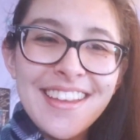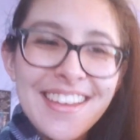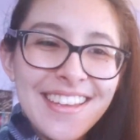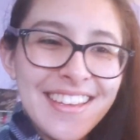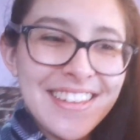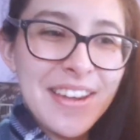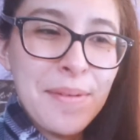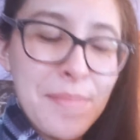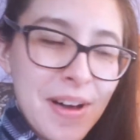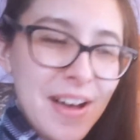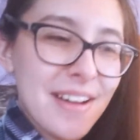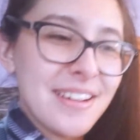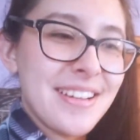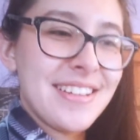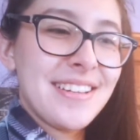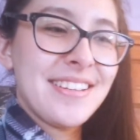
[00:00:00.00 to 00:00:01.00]
in a
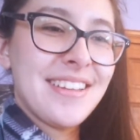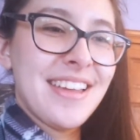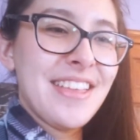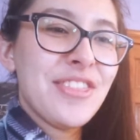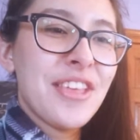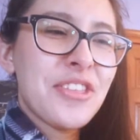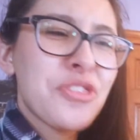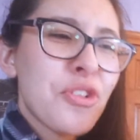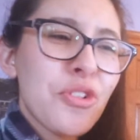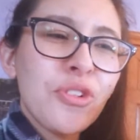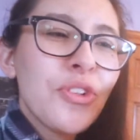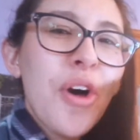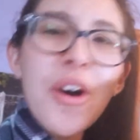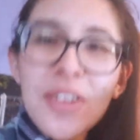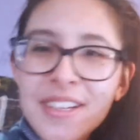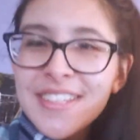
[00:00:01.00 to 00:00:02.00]
manga in like the
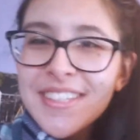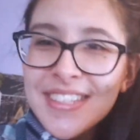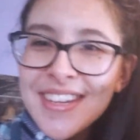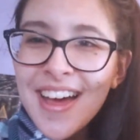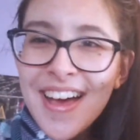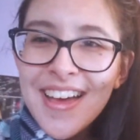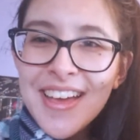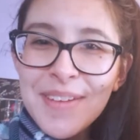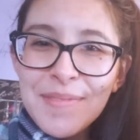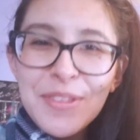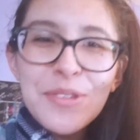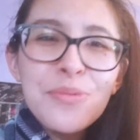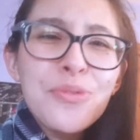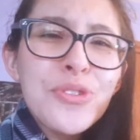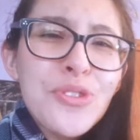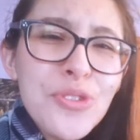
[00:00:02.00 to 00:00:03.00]
longest time.
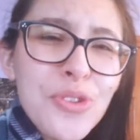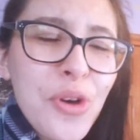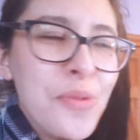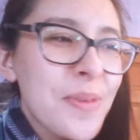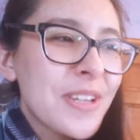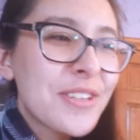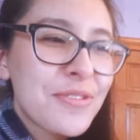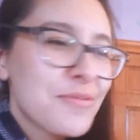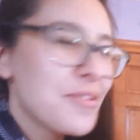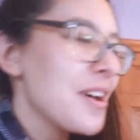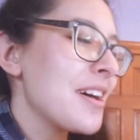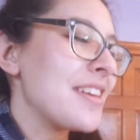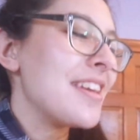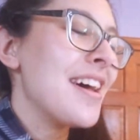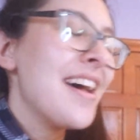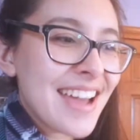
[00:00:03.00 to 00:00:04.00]
This was so much
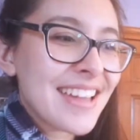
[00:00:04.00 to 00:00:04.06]
fun.